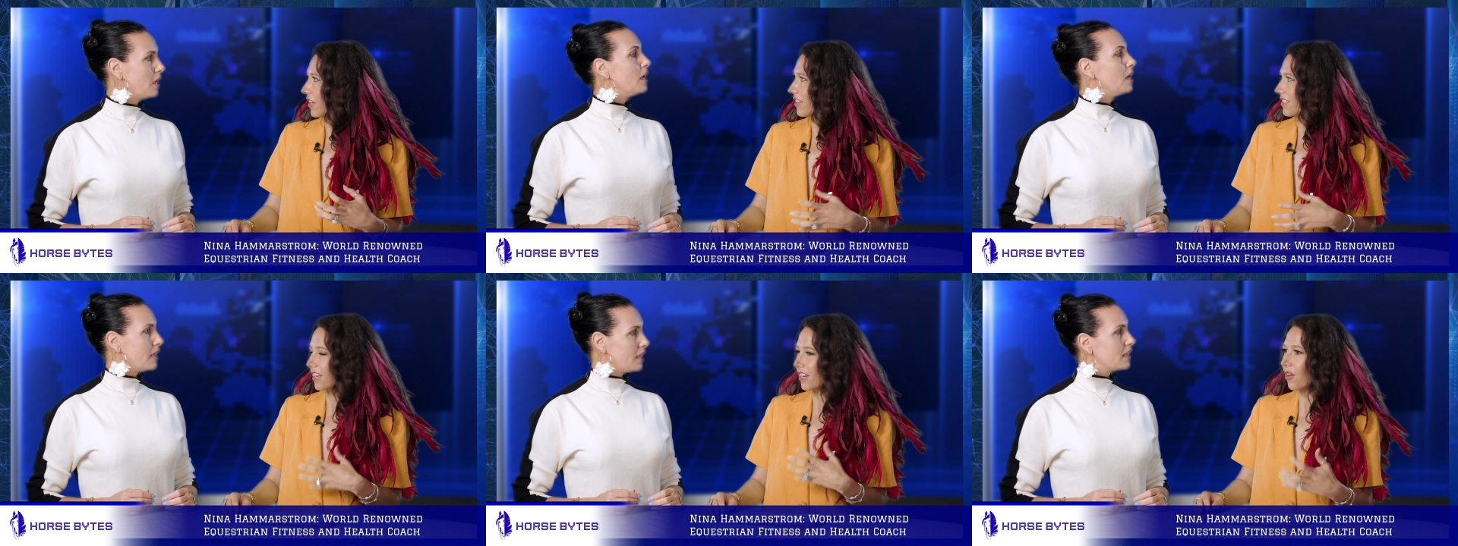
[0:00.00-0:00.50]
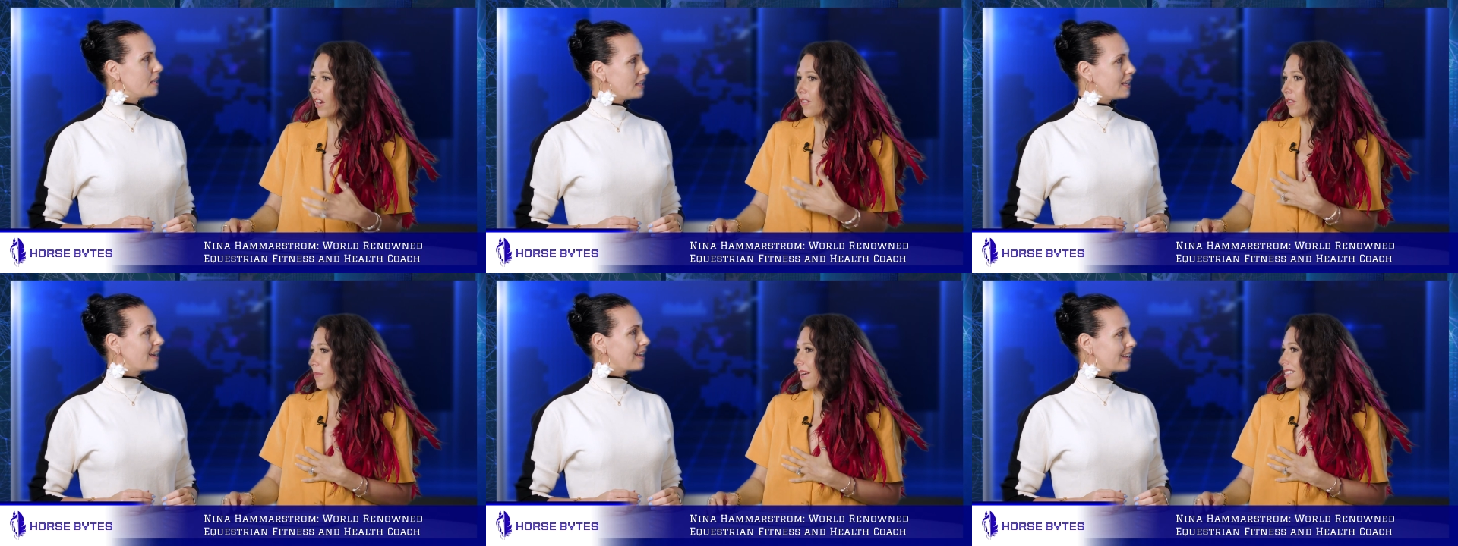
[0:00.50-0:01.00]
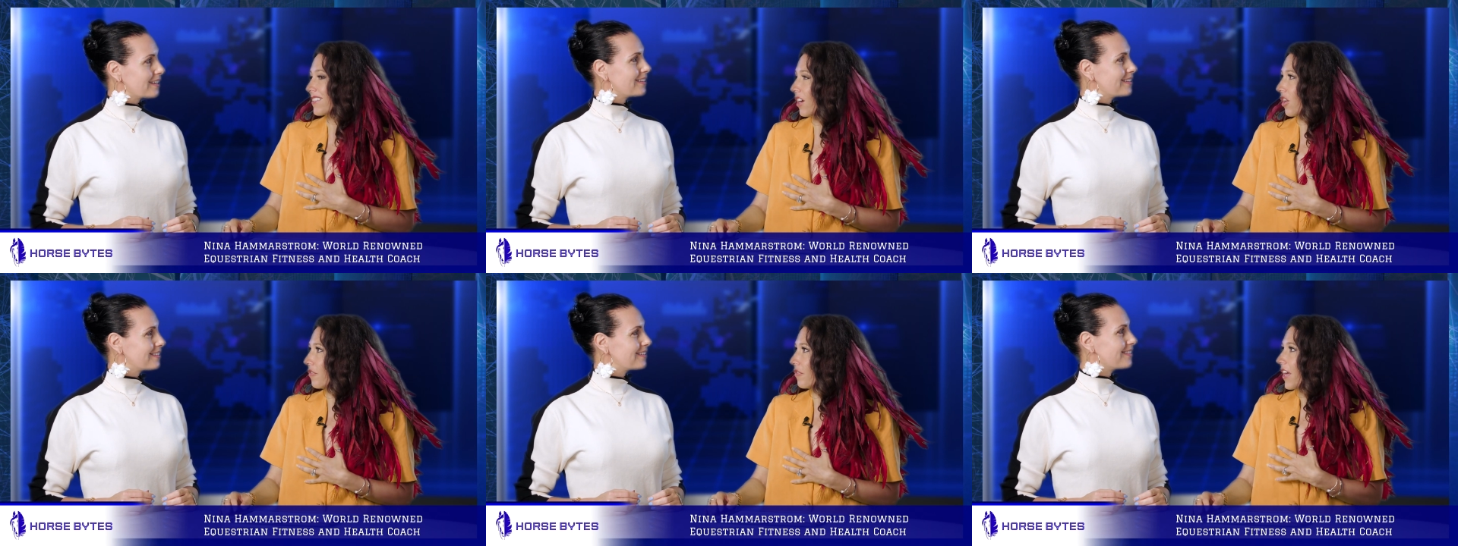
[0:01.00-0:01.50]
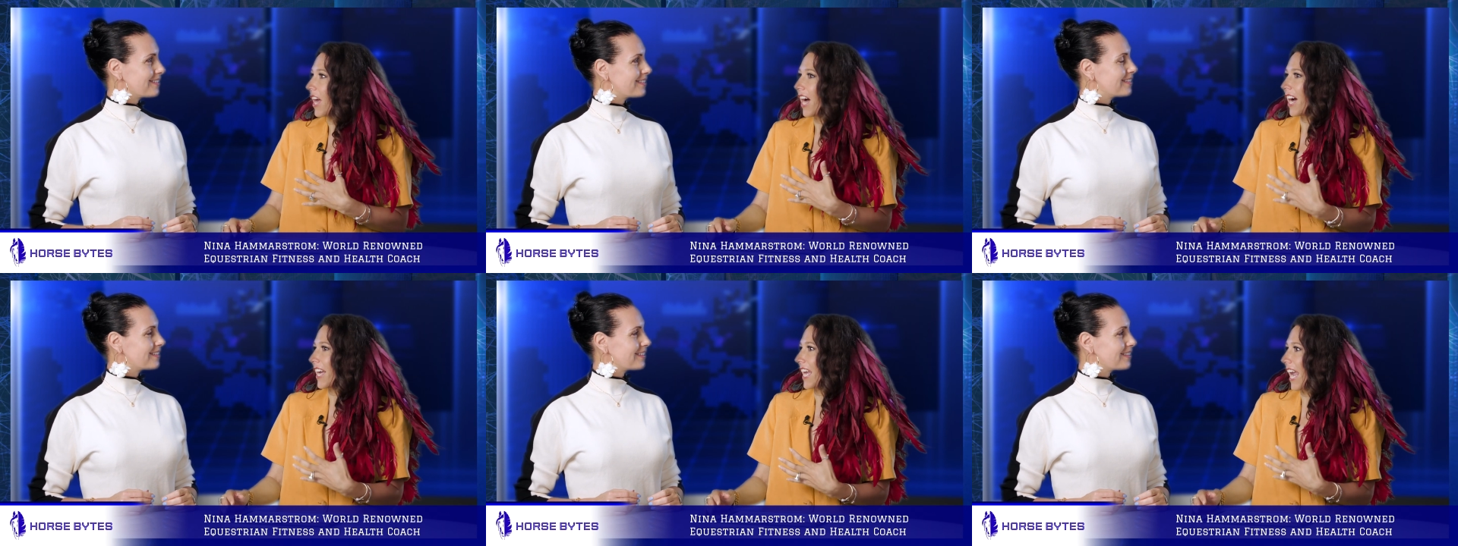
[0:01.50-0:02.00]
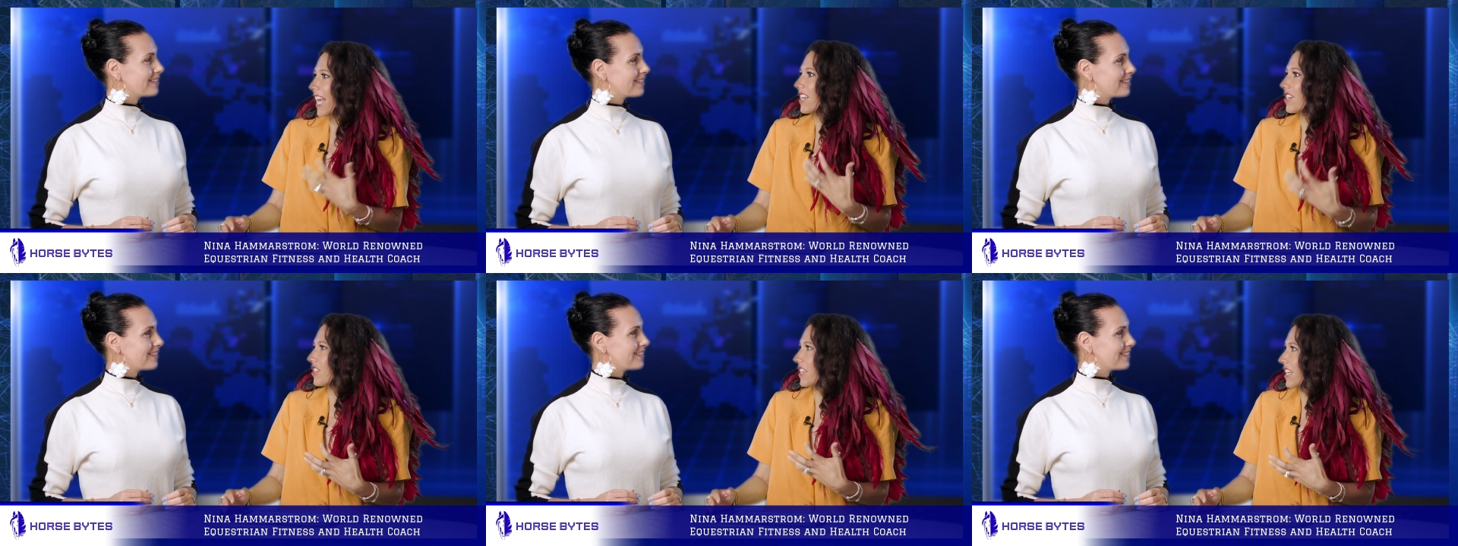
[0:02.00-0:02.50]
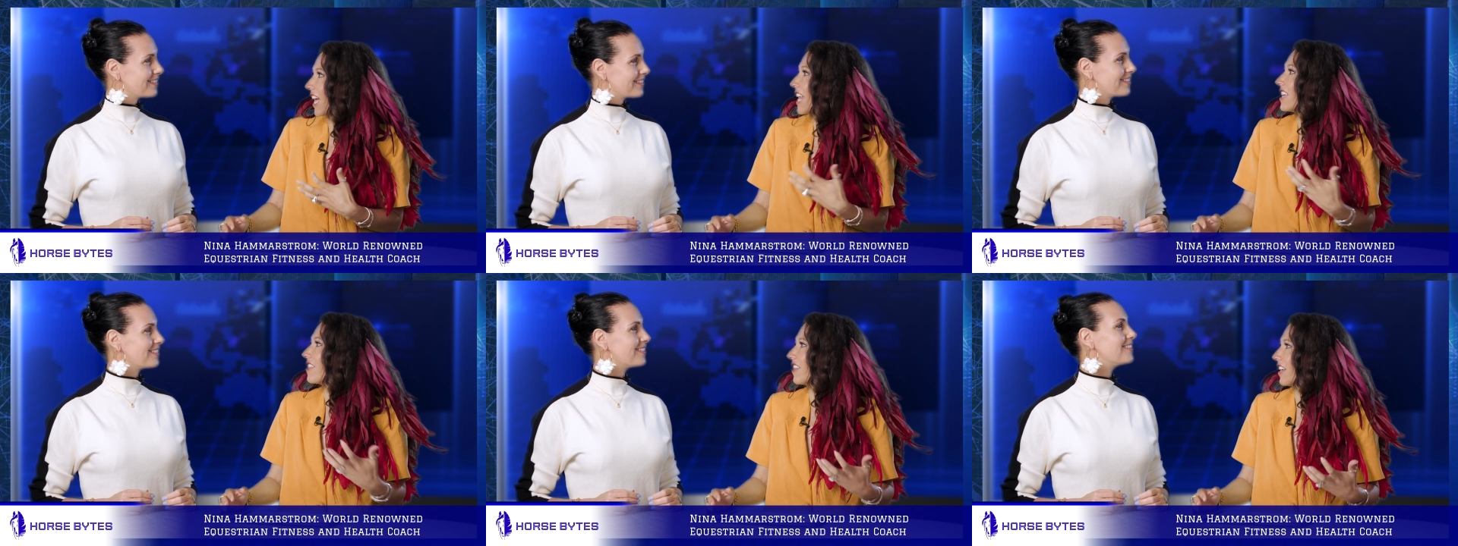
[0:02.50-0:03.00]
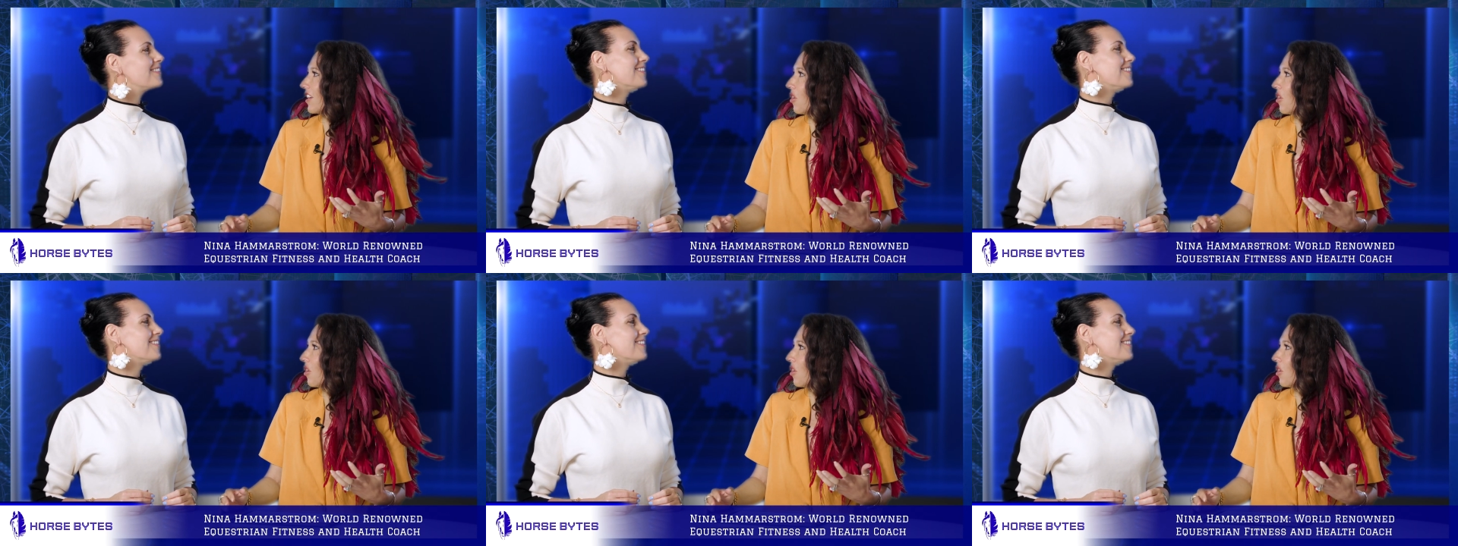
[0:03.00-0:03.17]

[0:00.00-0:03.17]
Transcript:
Speaker 1: because I know even yeah. myself, I hated to eat anything at